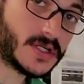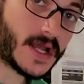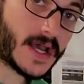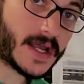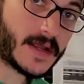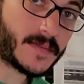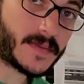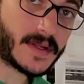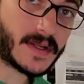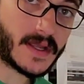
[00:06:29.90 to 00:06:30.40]

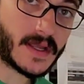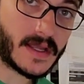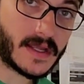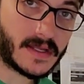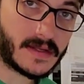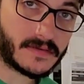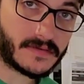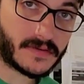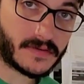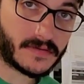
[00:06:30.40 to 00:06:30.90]

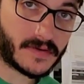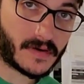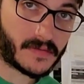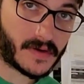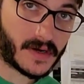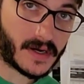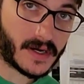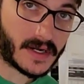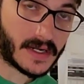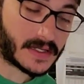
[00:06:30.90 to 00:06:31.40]
IPA, if you've
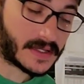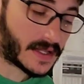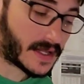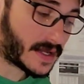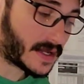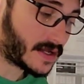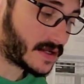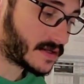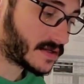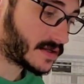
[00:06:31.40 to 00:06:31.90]
ever had
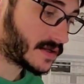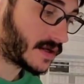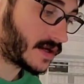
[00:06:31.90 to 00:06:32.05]
that.